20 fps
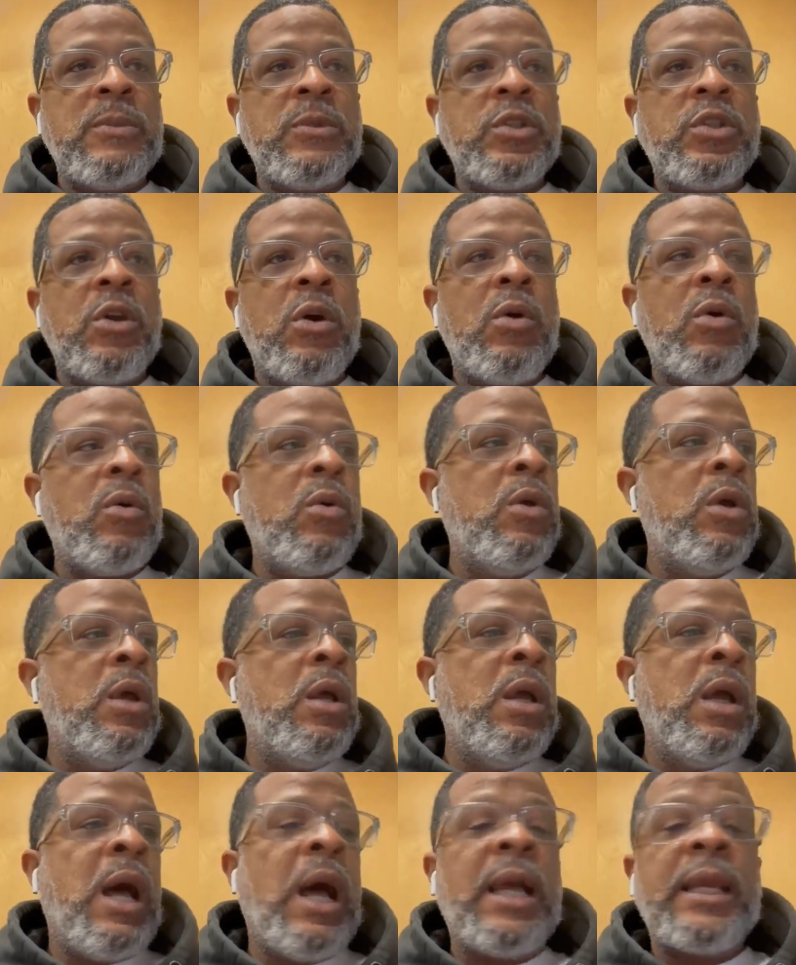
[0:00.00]
So
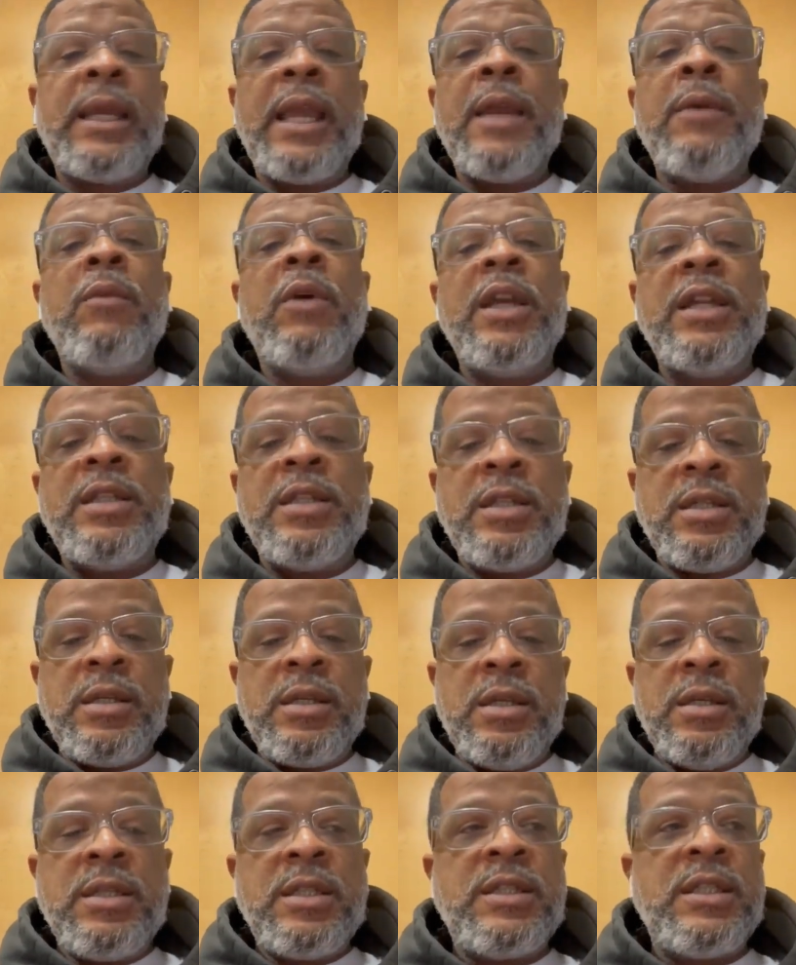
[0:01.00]
I can't wait
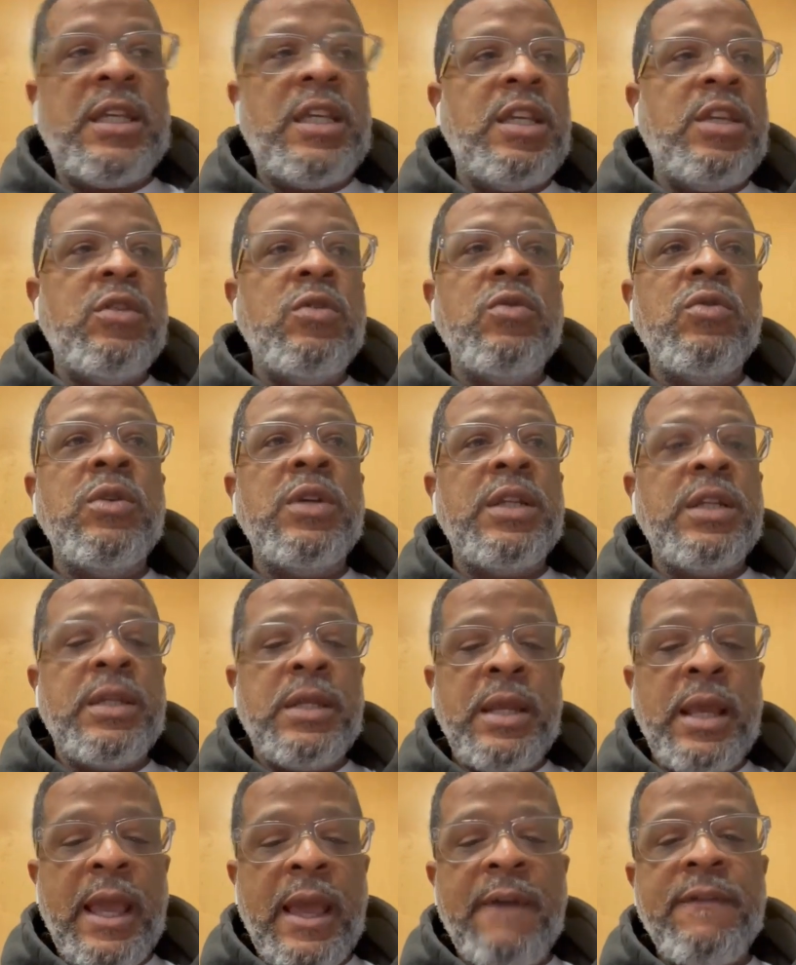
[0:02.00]
to see you
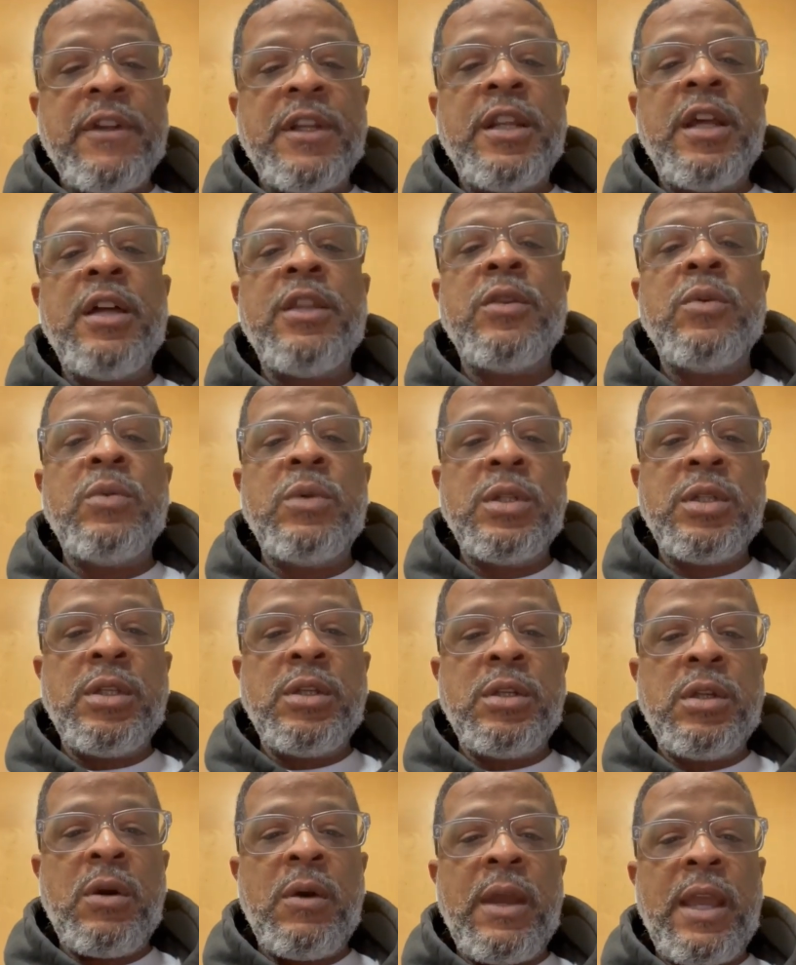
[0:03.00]
and have another one,
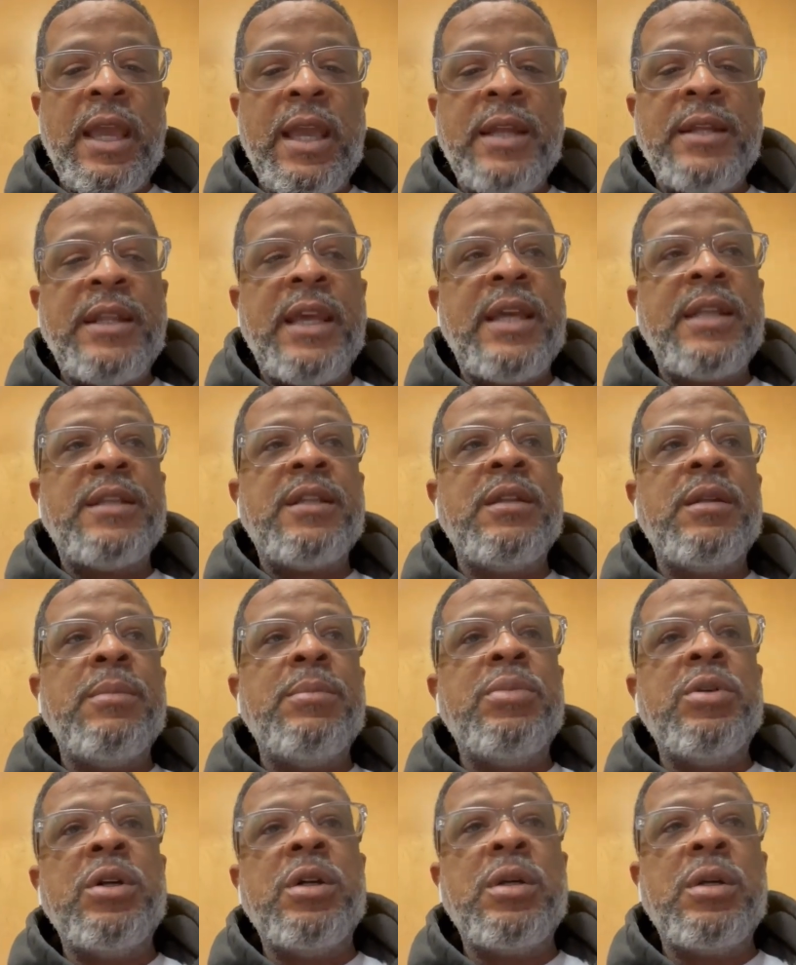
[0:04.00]
add that to the
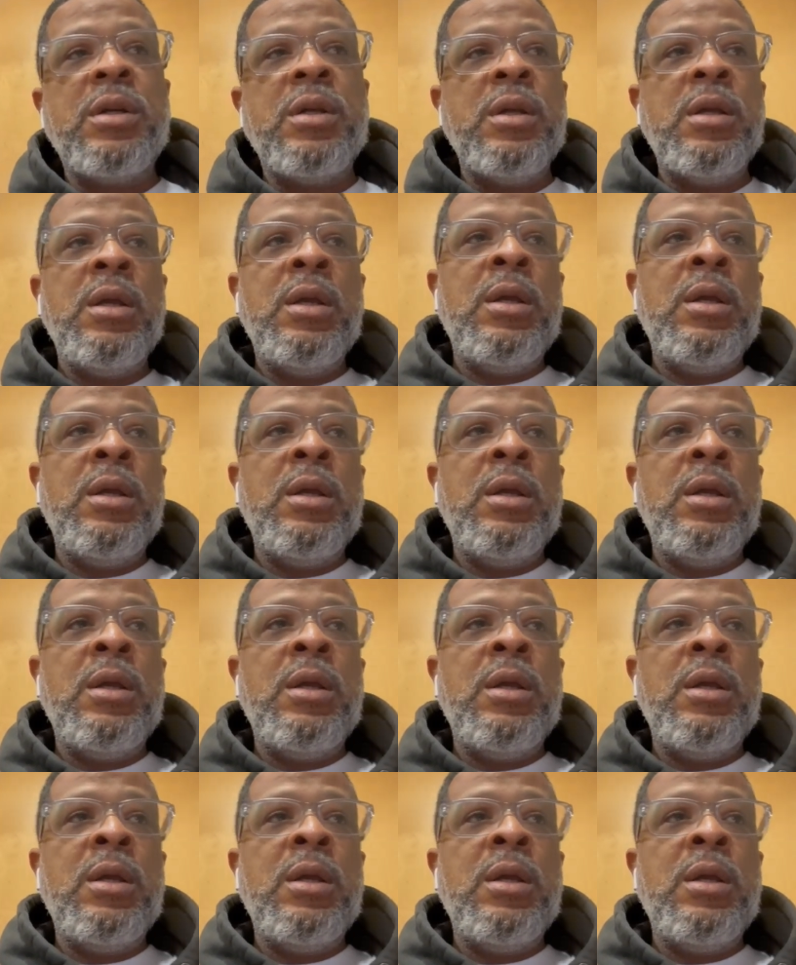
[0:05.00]
book.